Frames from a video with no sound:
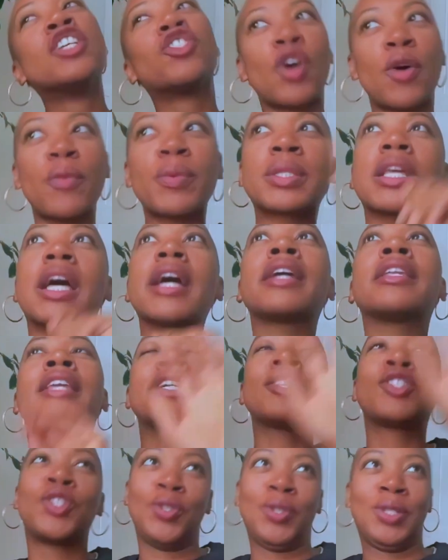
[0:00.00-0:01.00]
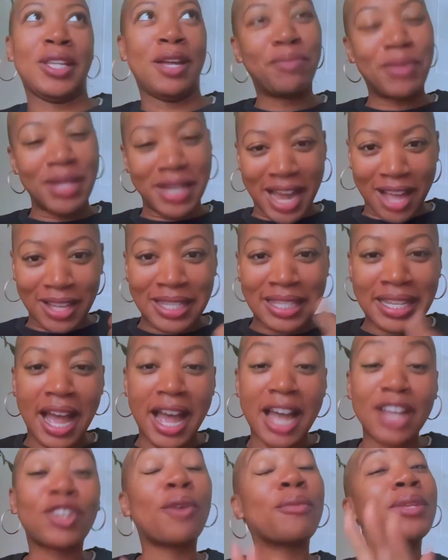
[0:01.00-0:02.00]
So I was like, let's do something
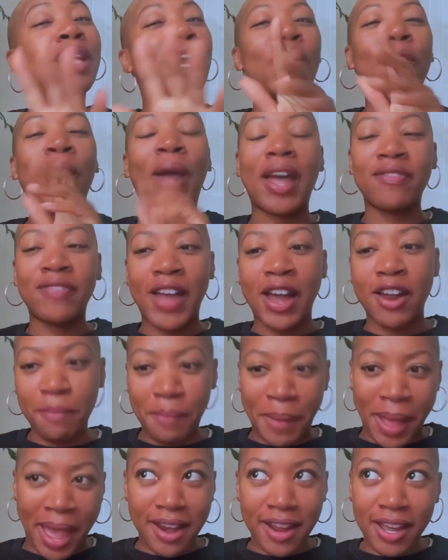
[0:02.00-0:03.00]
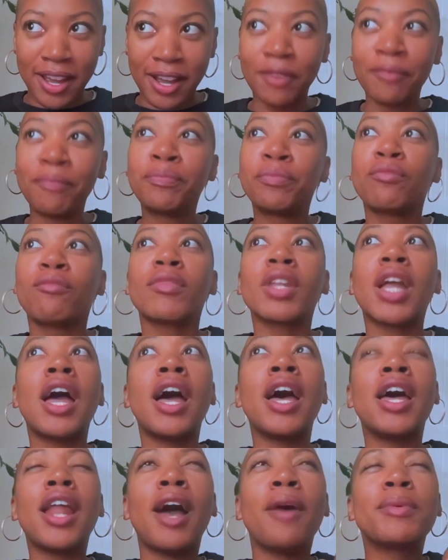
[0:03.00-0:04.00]
outside. So I was like, okay, I found a patio.
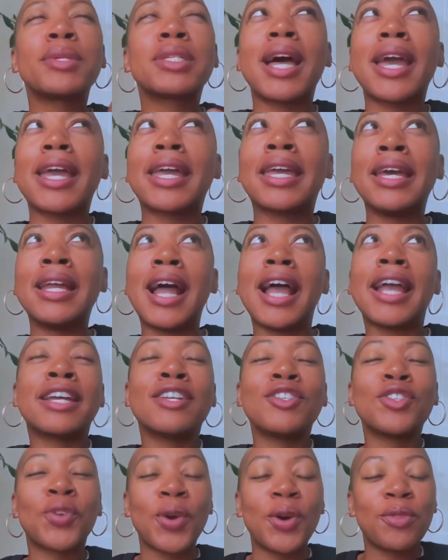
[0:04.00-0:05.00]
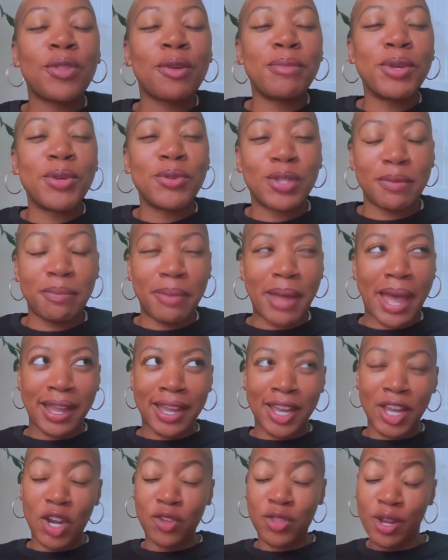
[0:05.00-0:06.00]
And I was like, can I control the music
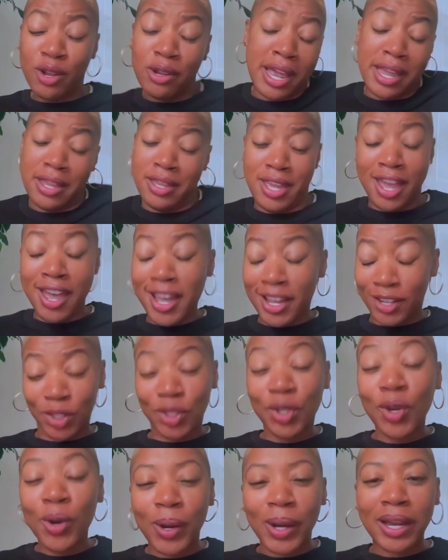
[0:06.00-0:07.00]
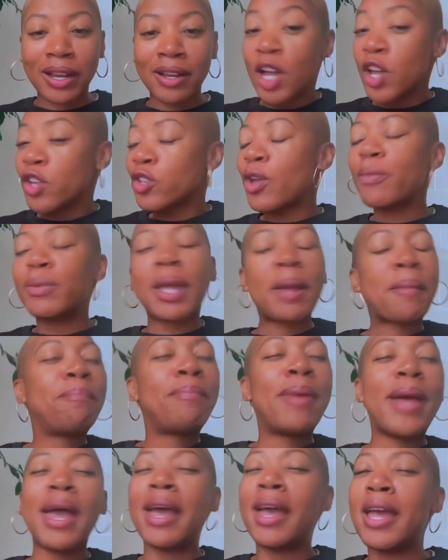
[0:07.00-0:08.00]
back here? And they're like, yeah, sure. So I was
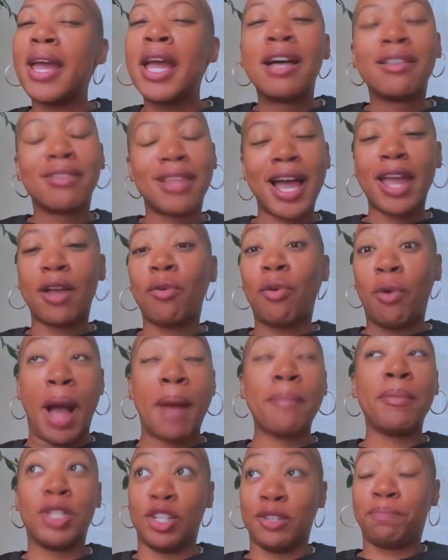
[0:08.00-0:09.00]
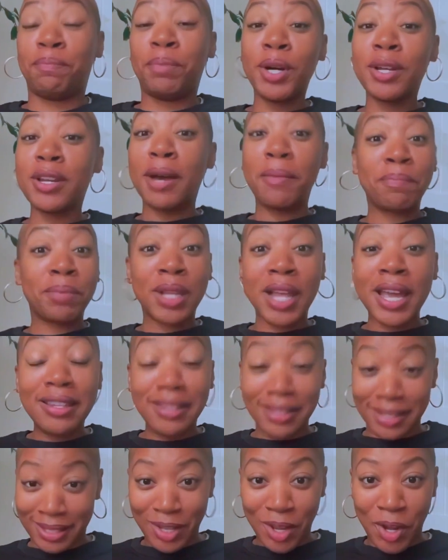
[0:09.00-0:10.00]
like, bet. Like, I'm gonna just put a
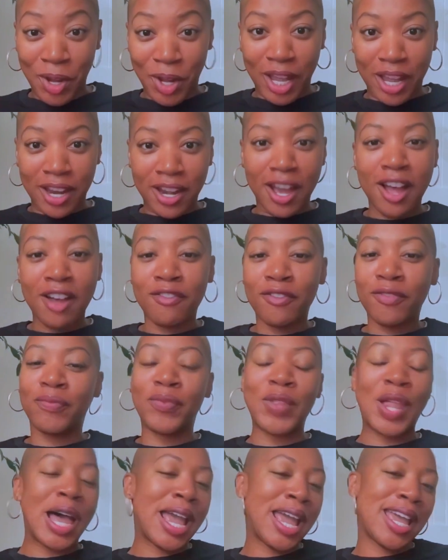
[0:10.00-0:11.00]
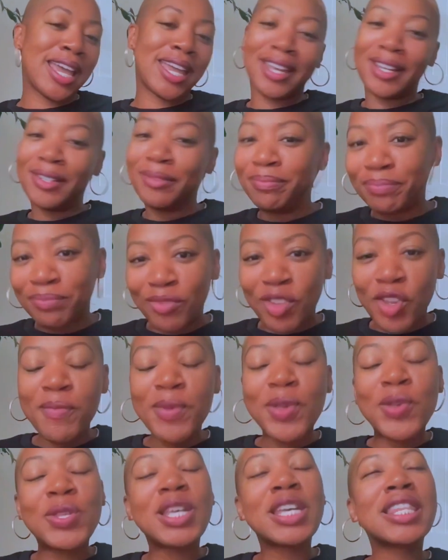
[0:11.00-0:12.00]
playlist on of like
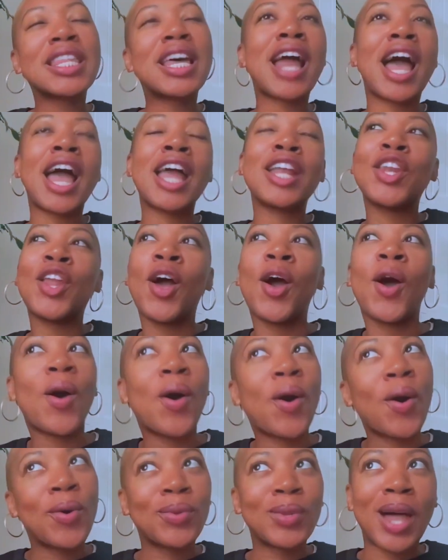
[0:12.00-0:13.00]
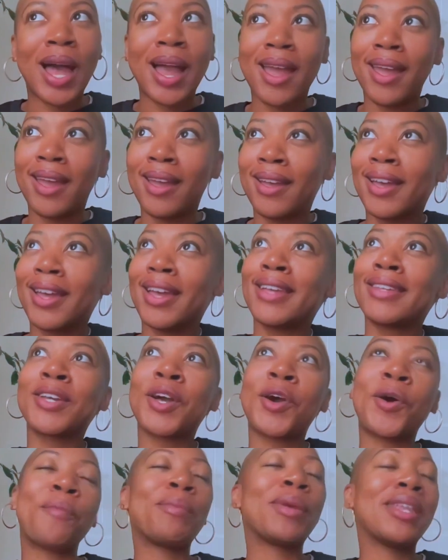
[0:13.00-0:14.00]
music that I know like
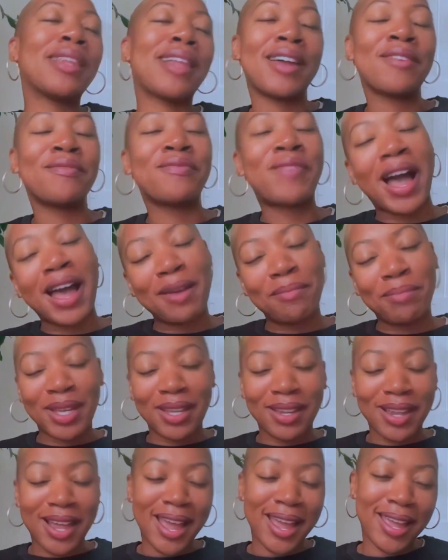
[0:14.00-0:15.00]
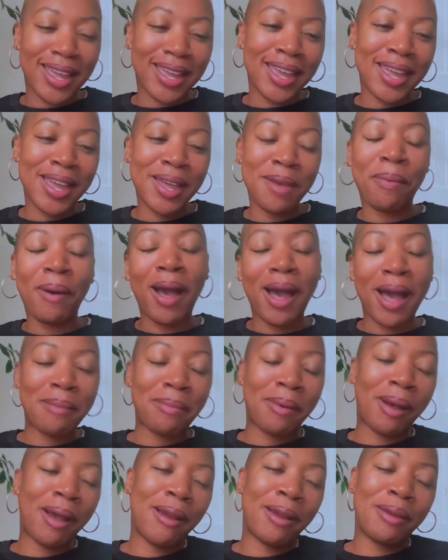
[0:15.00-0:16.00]
is gonna be like vibey, like hip
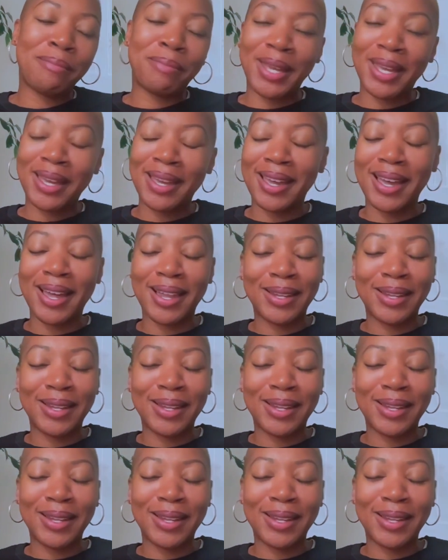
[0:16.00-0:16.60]
hop, R and B,